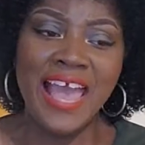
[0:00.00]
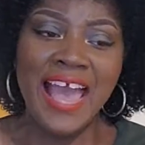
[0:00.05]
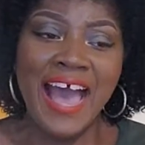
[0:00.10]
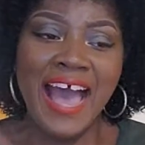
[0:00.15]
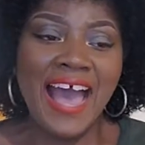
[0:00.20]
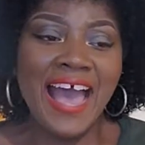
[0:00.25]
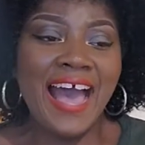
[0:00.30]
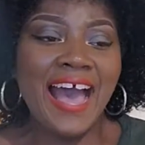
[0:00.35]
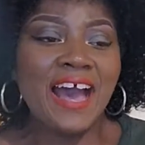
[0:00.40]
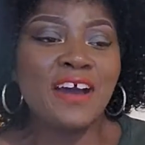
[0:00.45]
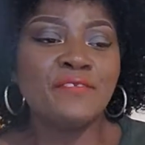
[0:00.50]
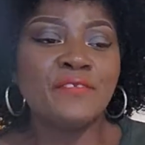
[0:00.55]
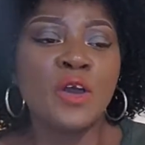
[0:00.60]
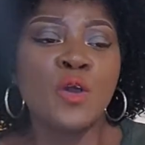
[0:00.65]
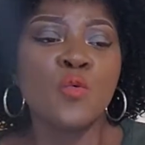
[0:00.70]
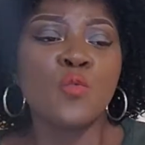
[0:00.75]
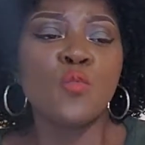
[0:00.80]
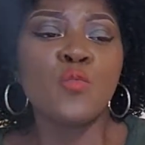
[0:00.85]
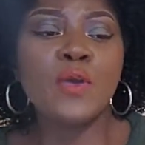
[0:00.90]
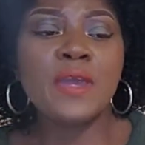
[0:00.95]
I have
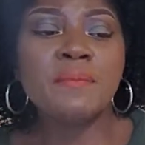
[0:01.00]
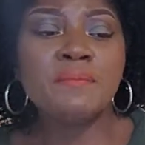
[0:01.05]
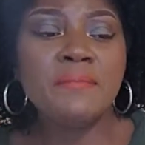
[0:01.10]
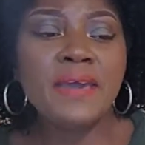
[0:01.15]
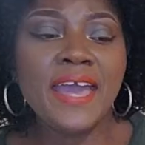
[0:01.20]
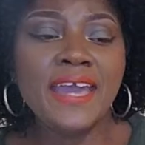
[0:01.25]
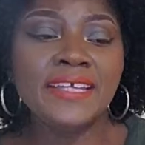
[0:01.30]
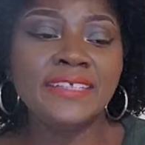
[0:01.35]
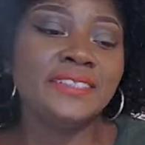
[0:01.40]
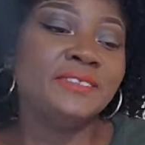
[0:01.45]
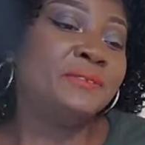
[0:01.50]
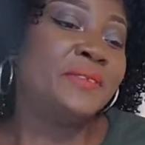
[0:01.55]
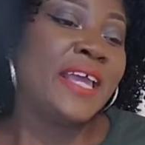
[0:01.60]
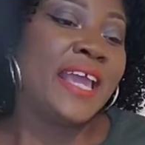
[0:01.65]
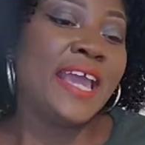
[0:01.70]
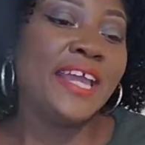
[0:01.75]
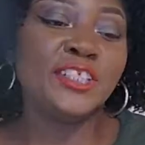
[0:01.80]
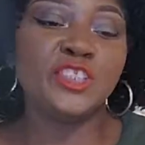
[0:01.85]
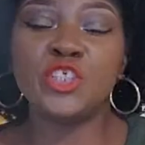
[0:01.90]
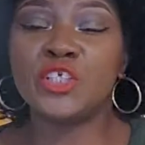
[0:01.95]
women
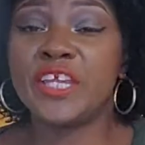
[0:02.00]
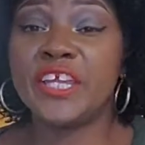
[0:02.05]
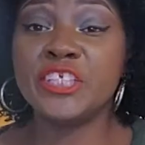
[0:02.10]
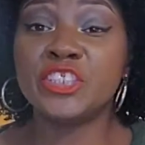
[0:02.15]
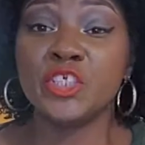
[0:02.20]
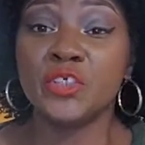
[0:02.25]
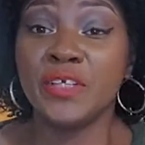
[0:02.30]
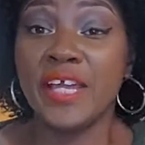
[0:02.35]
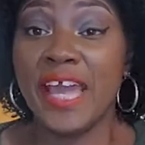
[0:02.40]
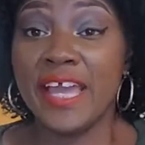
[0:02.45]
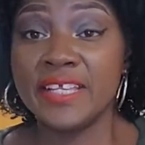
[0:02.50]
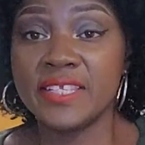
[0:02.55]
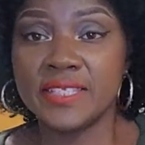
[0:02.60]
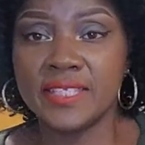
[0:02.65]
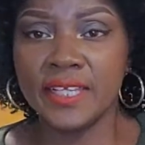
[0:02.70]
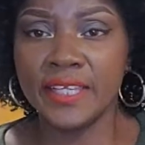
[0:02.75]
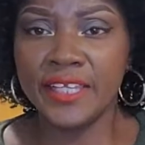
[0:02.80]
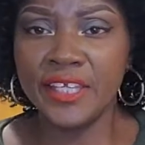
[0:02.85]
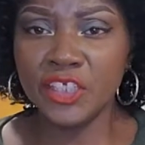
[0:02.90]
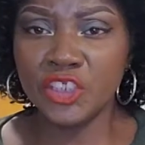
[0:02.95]
education ends
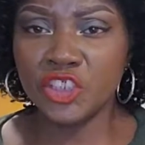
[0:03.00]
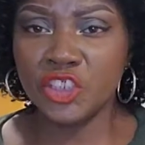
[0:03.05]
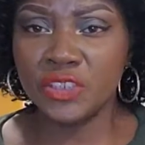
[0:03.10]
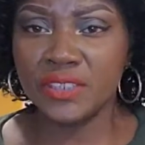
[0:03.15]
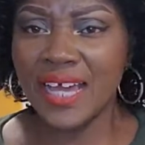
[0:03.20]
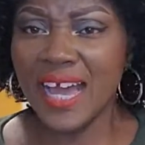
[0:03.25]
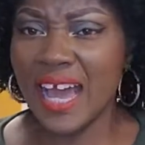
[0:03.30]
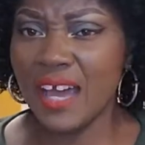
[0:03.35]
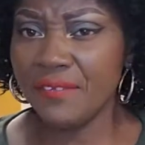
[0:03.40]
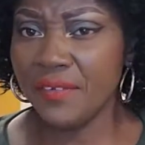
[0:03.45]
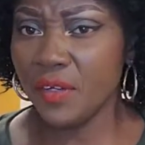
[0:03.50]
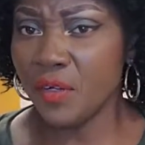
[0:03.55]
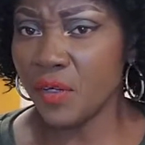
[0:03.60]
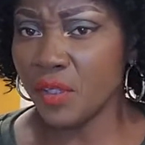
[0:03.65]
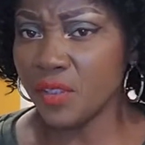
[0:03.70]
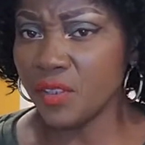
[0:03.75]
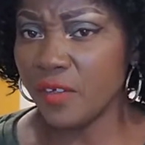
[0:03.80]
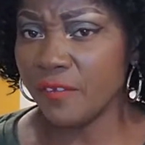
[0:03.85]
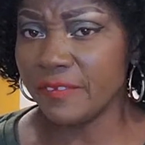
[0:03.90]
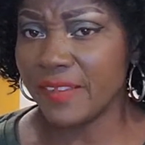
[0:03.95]
in kitchen. Have you
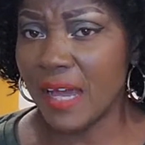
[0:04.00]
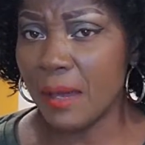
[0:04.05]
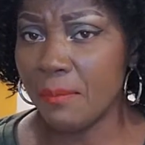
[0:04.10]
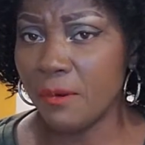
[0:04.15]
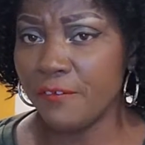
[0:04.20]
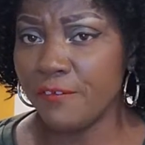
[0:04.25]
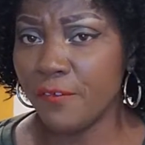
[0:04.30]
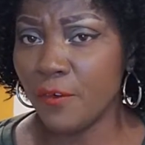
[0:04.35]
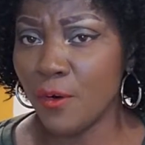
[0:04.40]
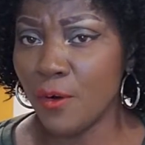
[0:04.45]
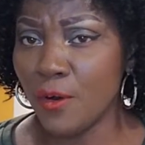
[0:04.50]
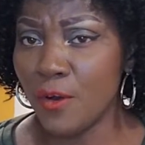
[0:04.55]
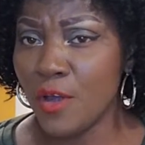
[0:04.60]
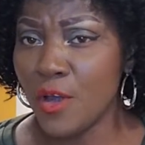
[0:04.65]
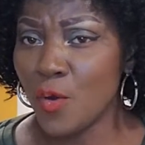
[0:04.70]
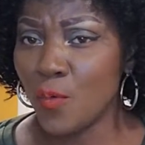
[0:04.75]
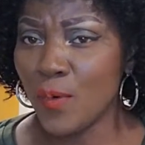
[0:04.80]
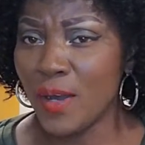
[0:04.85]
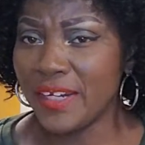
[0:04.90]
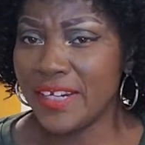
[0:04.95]
heard of that before,
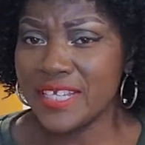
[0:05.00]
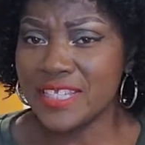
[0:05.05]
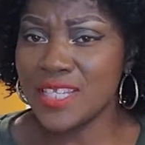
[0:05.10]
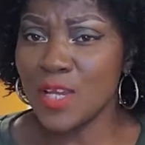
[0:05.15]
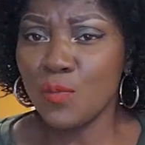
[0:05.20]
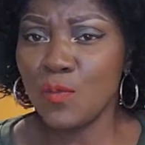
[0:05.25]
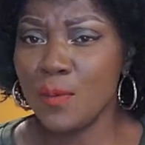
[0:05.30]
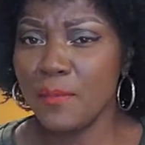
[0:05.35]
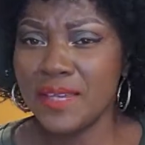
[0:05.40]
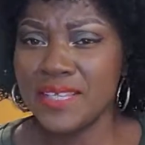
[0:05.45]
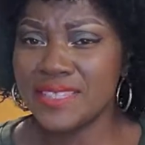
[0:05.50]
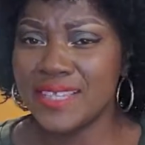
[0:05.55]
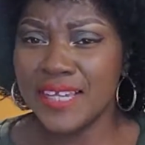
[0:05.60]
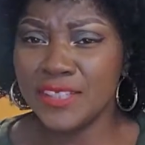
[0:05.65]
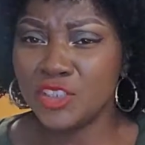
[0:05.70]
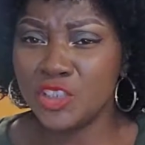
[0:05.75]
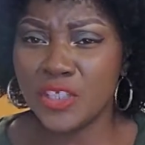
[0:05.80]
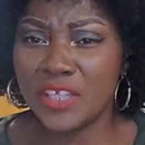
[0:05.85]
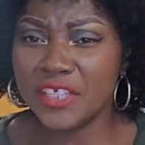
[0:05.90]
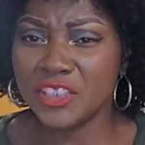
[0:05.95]
where they say women's
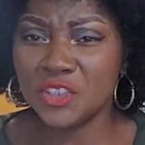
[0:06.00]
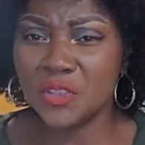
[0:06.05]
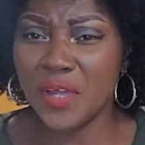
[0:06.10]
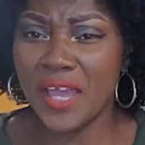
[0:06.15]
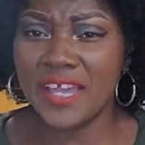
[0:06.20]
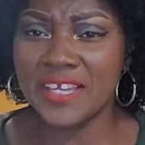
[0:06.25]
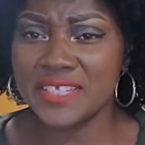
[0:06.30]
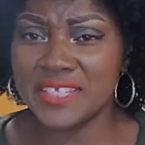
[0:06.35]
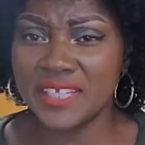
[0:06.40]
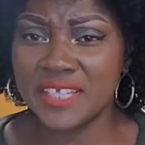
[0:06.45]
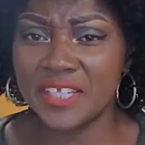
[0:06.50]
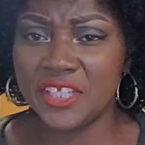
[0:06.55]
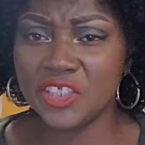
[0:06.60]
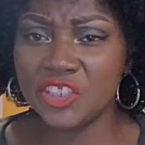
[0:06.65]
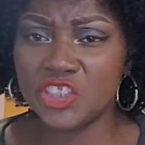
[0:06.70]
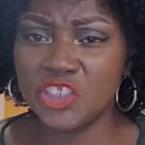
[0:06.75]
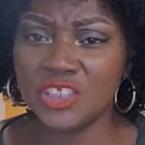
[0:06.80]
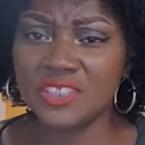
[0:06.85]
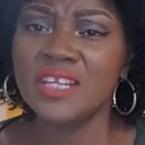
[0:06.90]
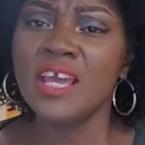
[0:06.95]
education ends in
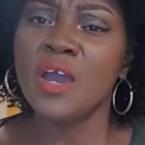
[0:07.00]
kitchen?